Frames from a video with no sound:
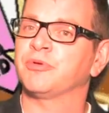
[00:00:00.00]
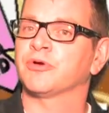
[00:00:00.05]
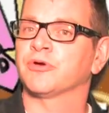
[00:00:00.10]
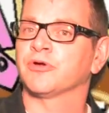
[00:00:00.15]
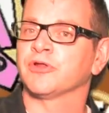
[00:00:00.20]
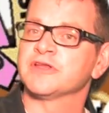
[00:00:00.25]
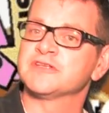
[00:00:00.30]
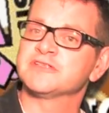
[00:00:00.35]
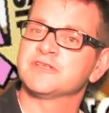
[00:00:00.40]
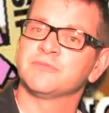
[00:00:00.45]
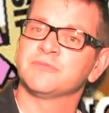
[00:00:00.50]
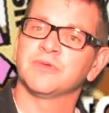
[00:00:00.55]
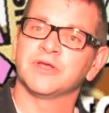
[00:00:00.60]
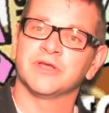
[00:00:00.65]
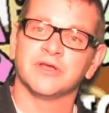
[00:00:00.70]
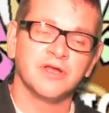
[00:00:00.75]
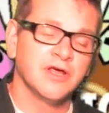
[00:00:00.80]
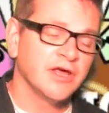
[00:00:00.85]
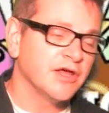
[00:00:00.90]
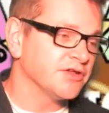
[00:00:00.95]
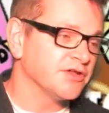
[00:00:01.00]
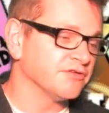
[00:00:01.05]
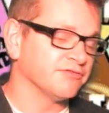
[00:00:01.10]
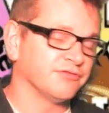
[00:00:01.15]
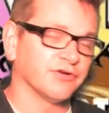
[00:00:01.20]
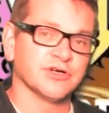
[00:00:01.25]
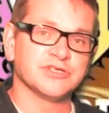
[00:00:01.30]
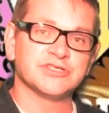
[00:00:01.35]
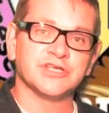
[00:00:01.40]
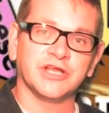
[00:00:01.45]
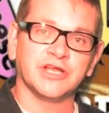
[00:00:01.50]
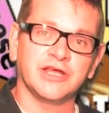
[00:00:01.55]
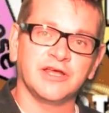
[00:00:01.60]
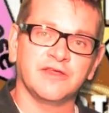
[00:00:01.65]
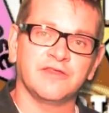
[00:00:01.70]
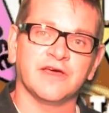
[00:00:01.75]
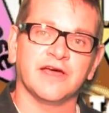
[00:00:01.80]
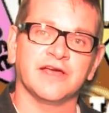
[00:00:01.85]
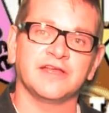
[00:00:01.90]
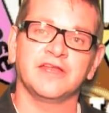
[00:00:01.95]
pluralism and diversity,
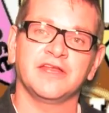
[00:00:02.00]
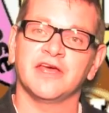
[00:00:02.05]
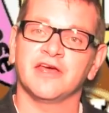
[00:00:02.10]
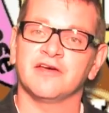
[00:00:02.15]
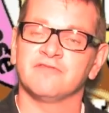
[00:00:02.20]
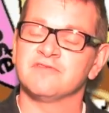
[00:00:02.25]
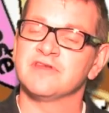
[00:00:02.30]
the idea of